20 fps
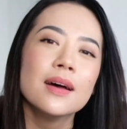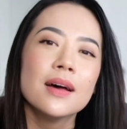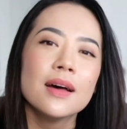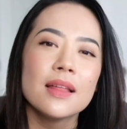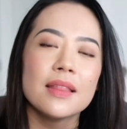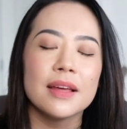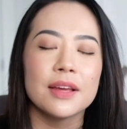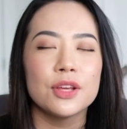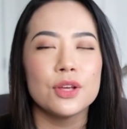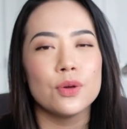
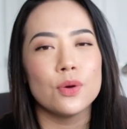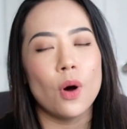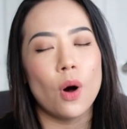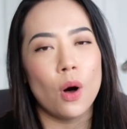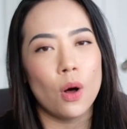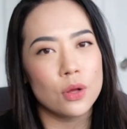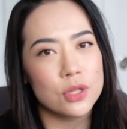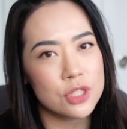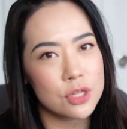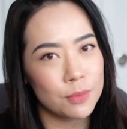Thank you
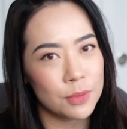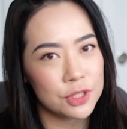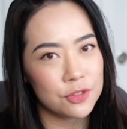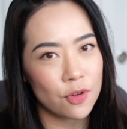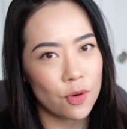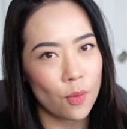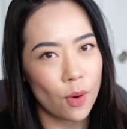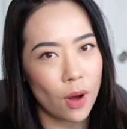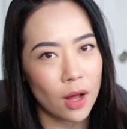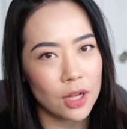all so much for
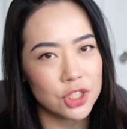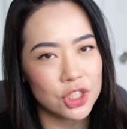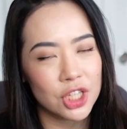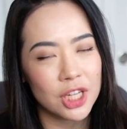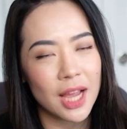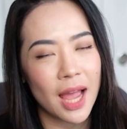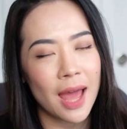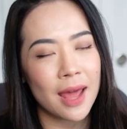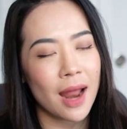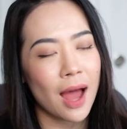watching,
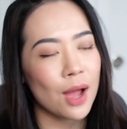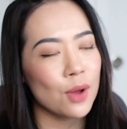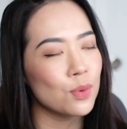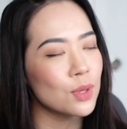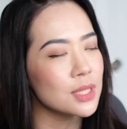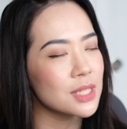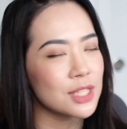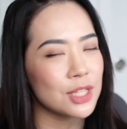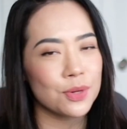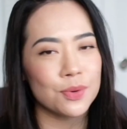and I will
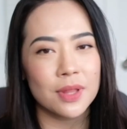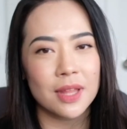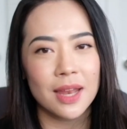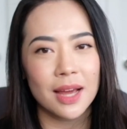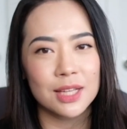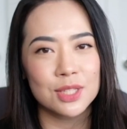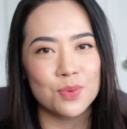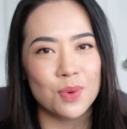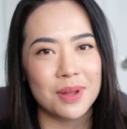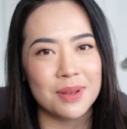see you in the
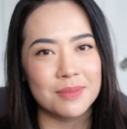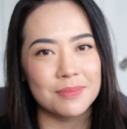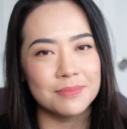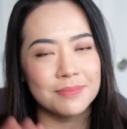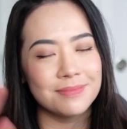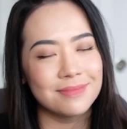next one.